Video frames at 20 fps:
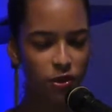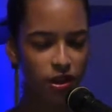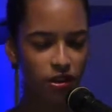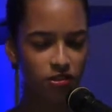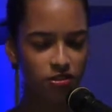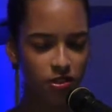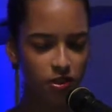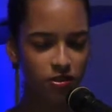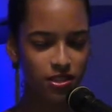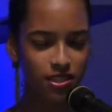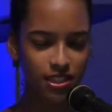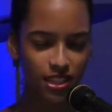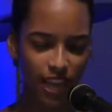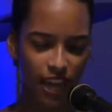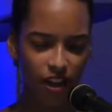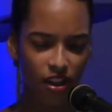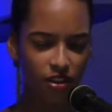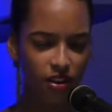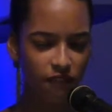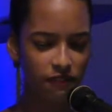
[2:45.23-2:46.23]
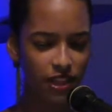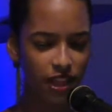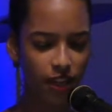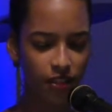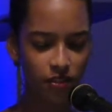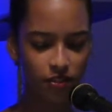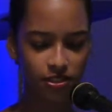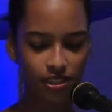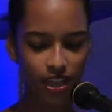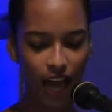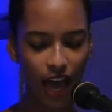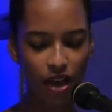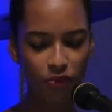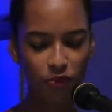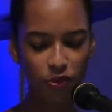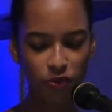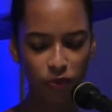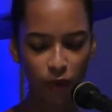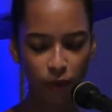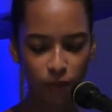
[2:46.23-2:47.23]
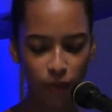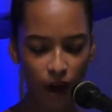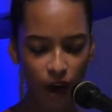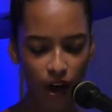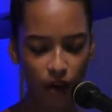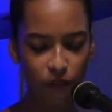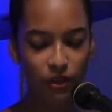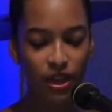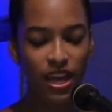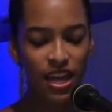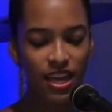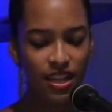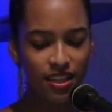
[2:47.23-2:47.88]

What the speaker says: We are so scared of the other side. We will bomb